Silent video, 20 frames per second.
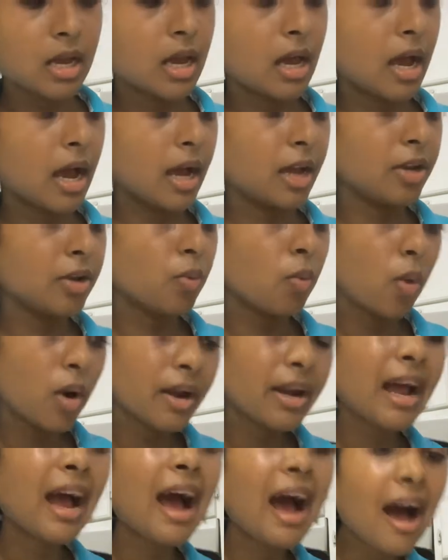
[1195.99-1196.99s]
and you want to
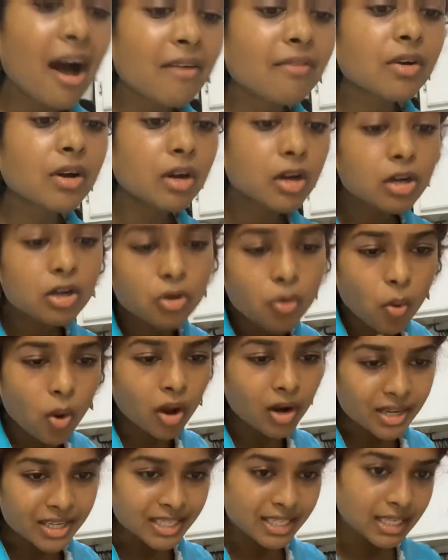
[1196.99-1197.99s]
have a good
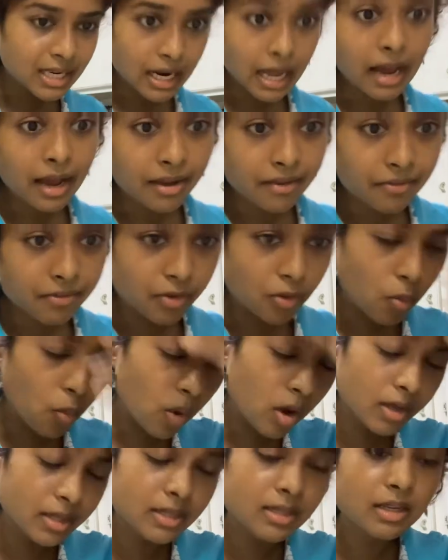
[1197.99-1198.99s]
quality life you
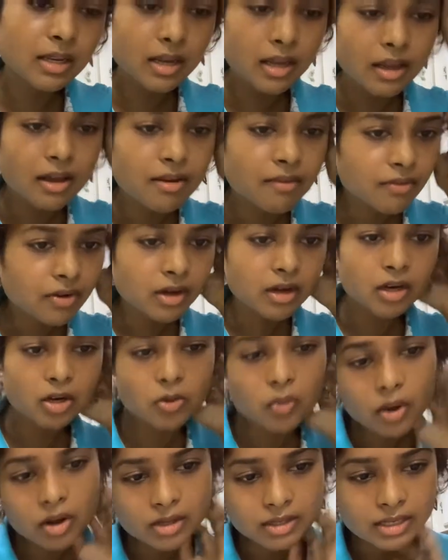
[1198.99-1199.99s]
want to live a good
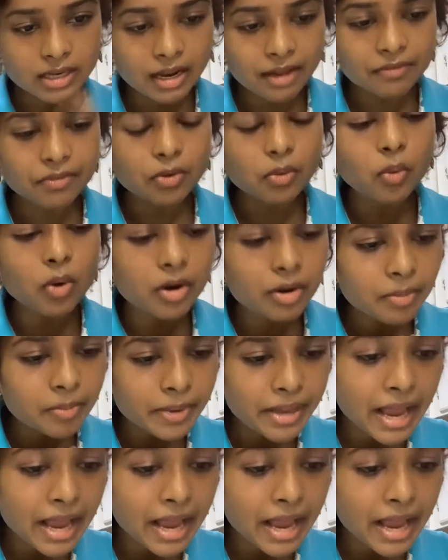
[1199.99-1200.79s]
quality life you want to be